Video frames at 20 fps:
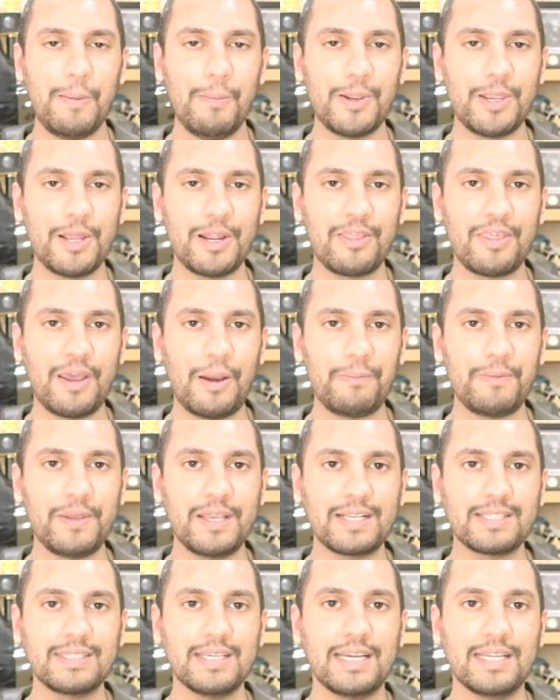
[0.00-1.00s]
but you know, that
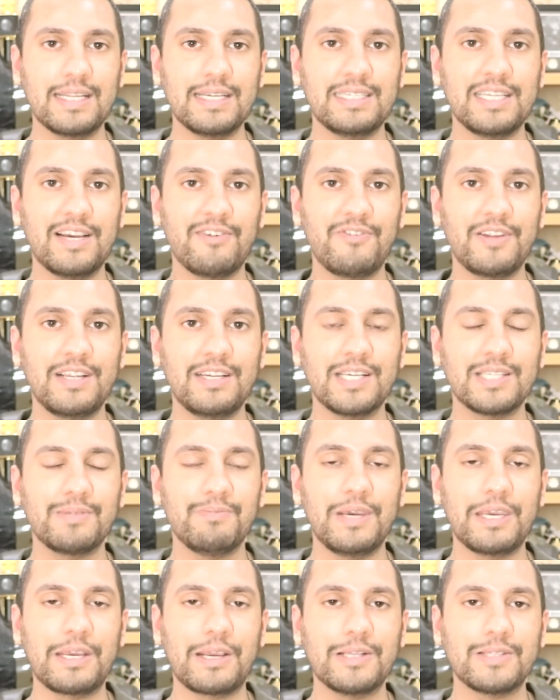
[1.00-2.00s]
being said, it definitely does
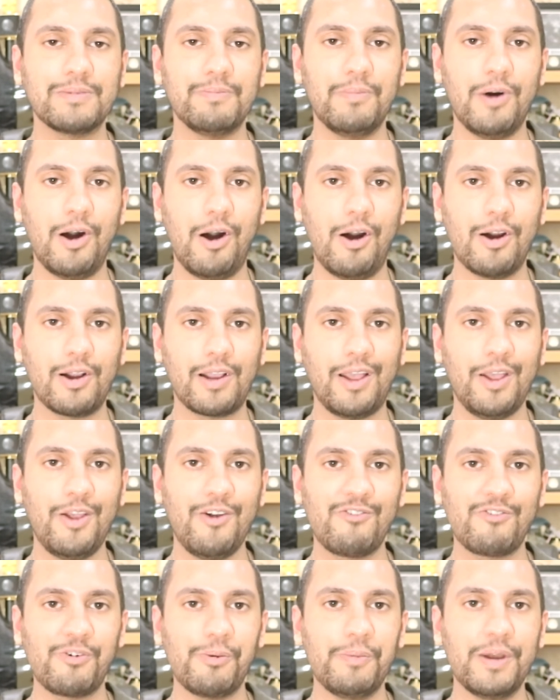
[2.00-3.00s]
make its mark
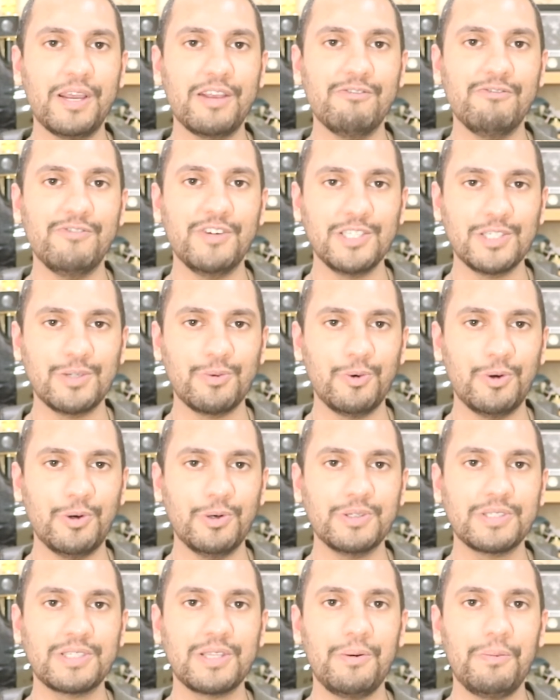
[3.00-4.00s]
from a
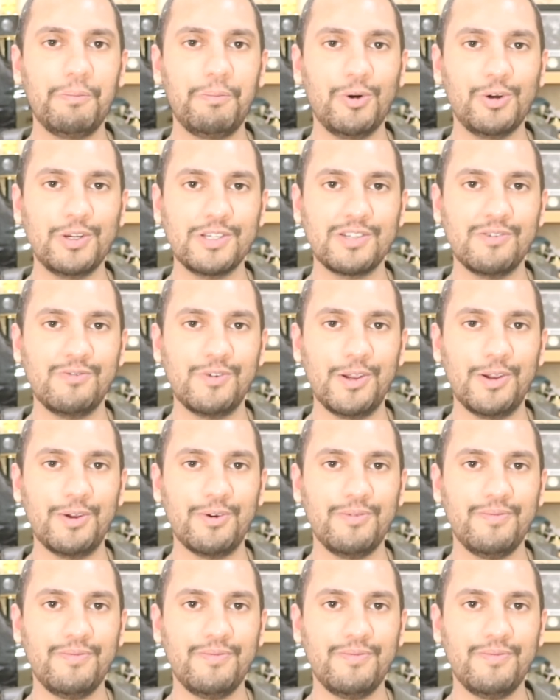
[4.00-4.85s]
visuals point of view.